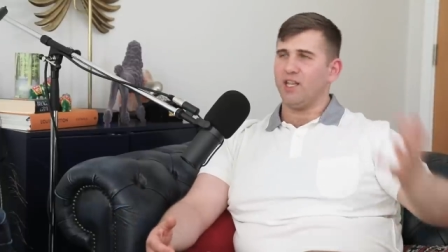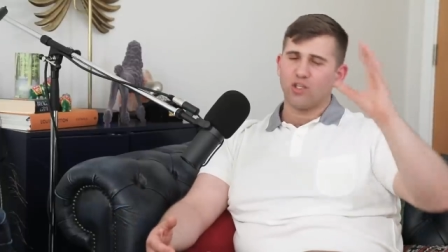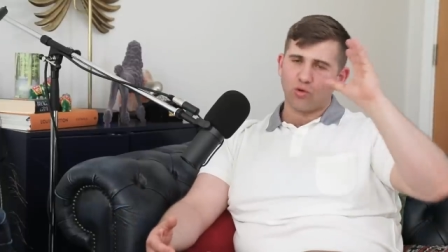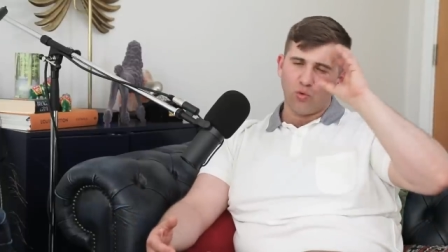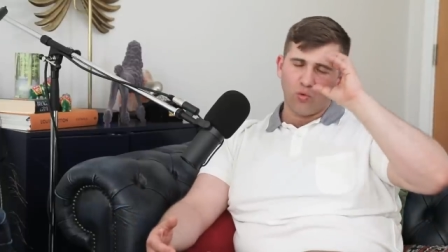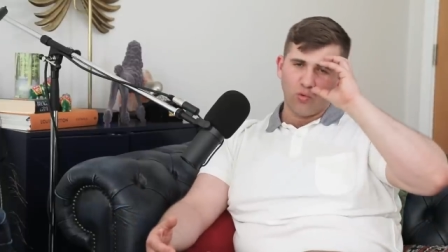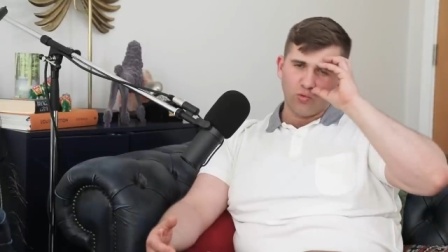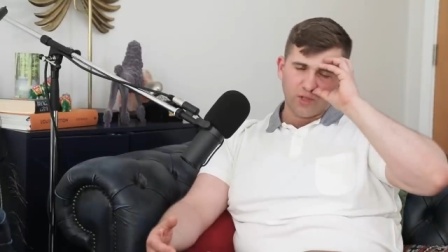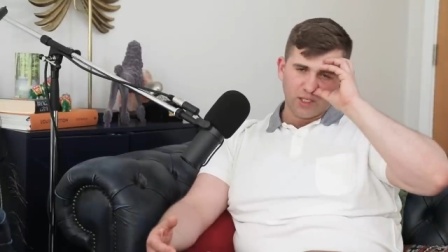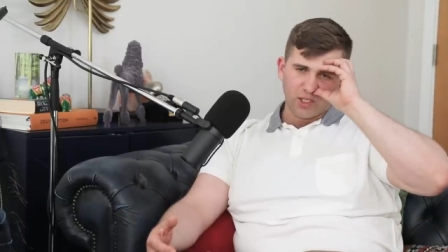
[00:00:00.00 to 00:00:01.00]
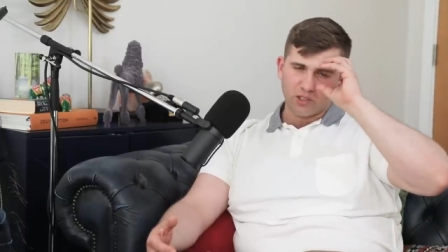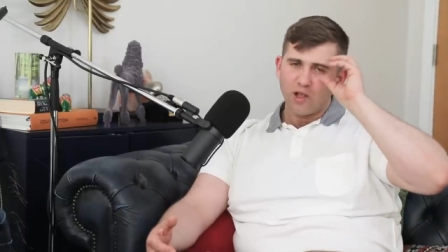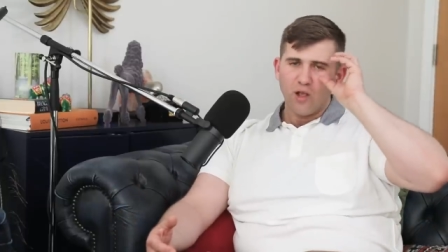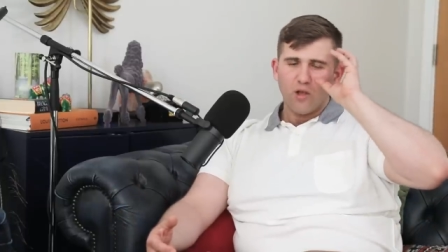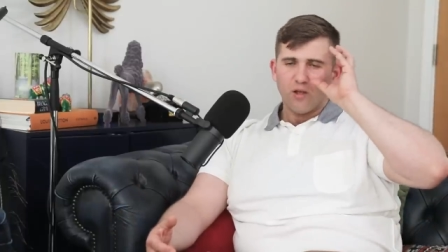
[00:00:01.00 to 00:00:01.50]
and it's all that
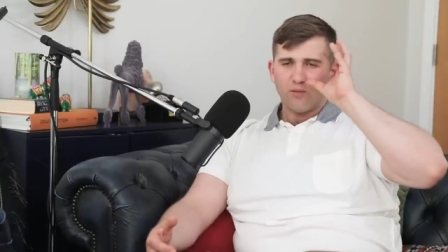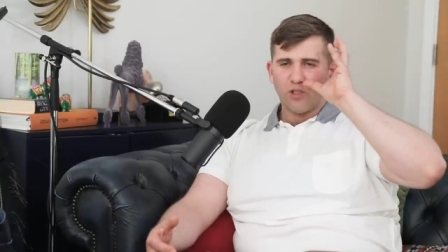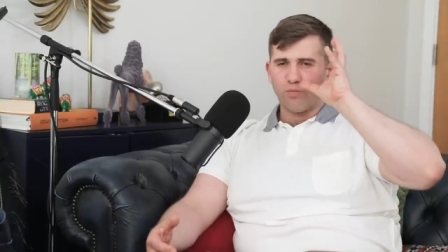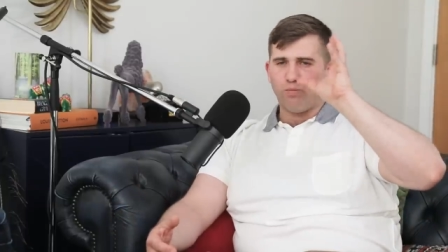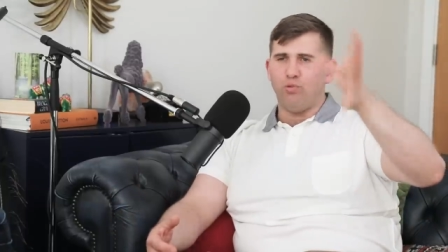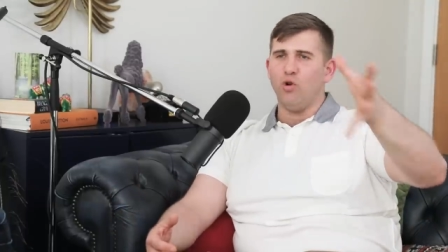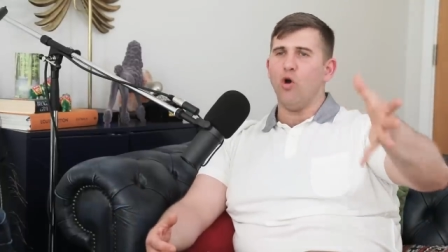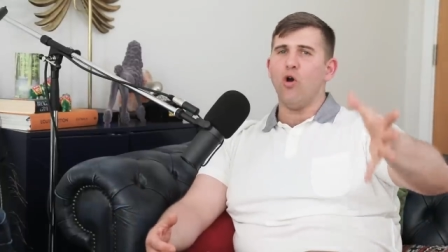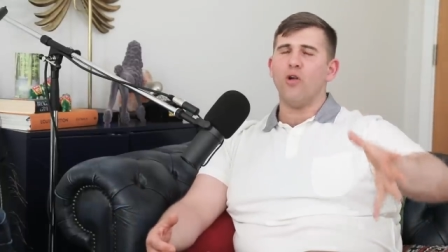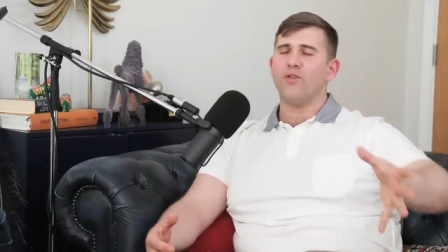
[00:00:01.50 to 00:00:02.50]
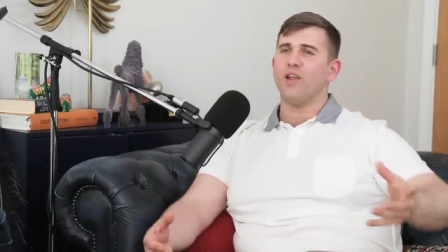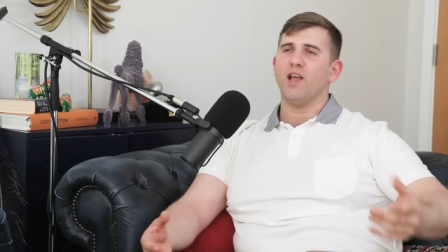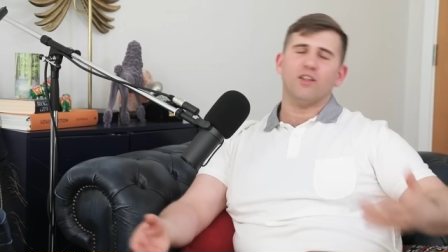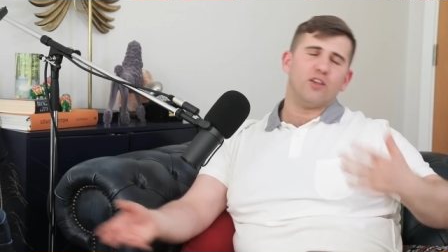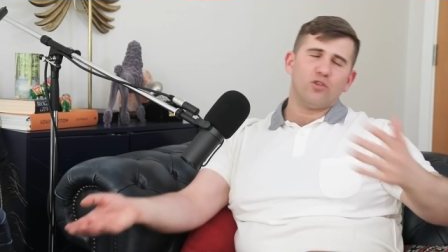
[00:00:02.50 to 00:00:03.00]
just blurry,
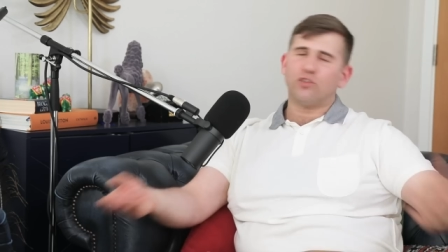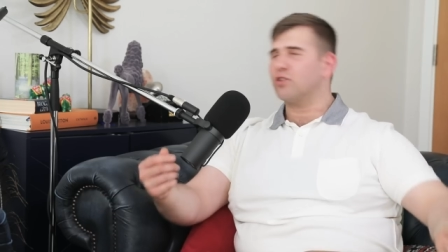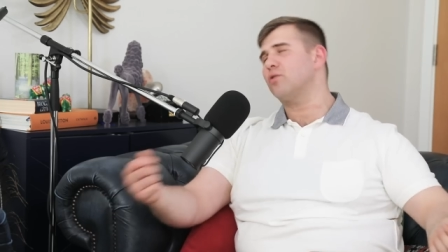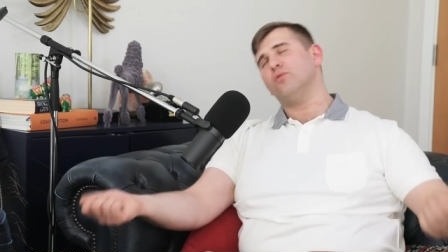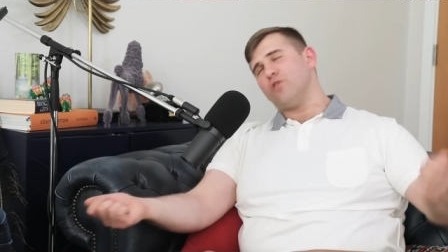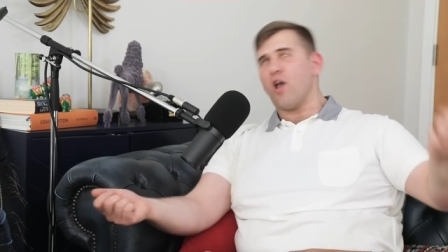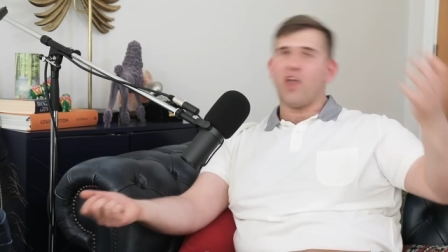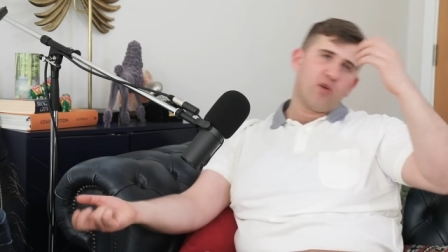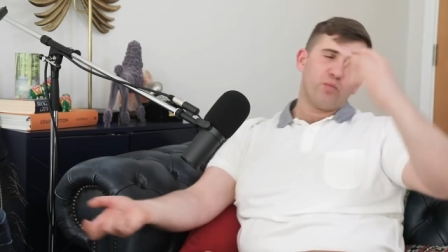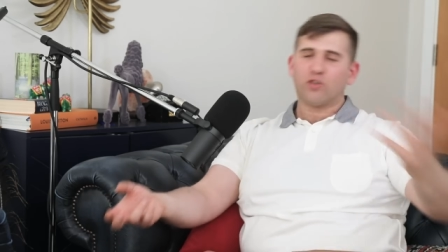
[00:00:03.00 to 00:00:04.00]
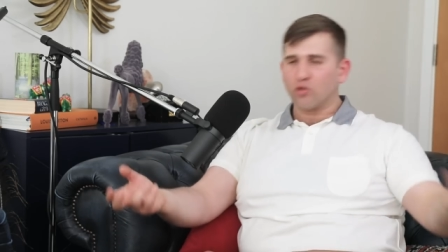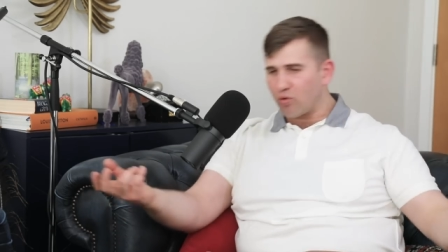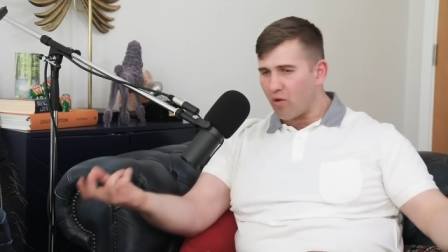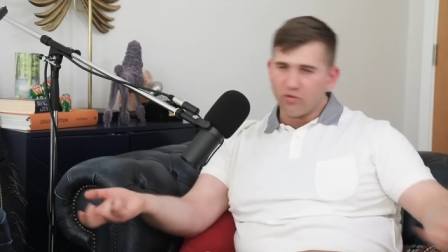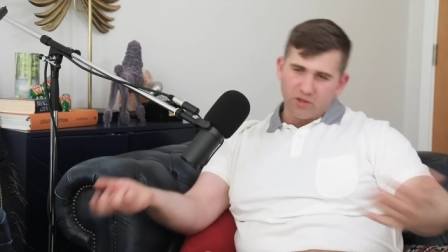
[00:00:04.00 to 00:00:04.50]
and then you just, all your helmet is
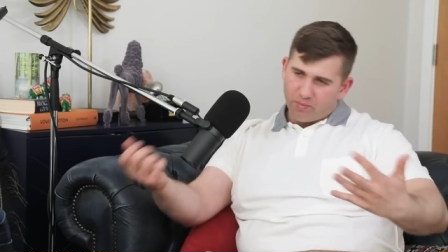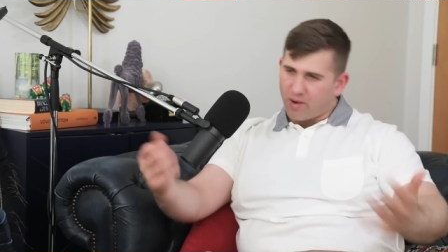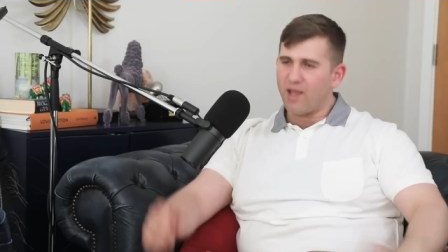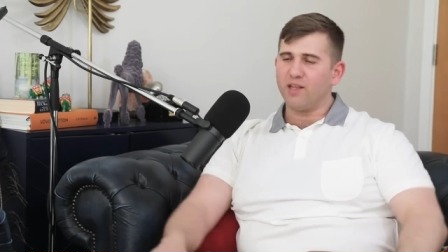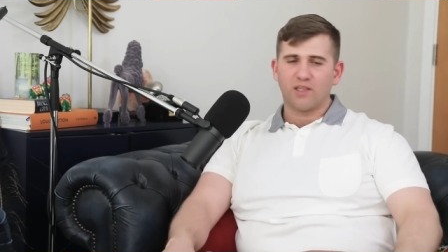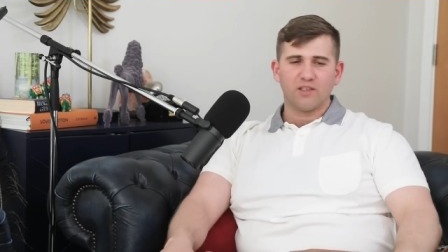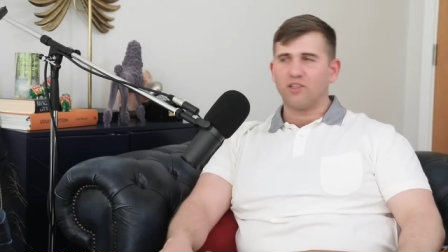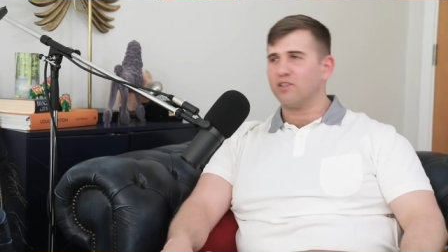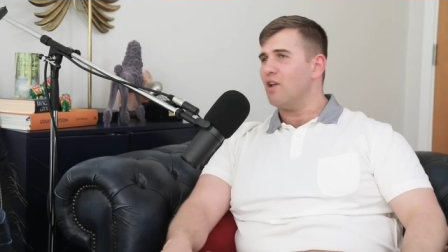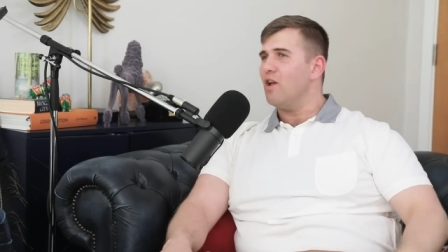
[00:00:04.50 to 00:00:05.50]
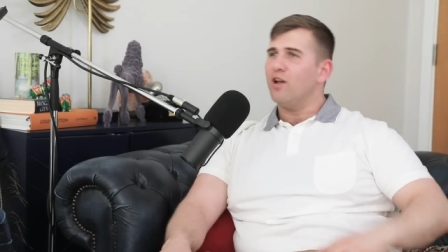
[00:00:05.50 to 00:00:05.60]
all over the place. It's just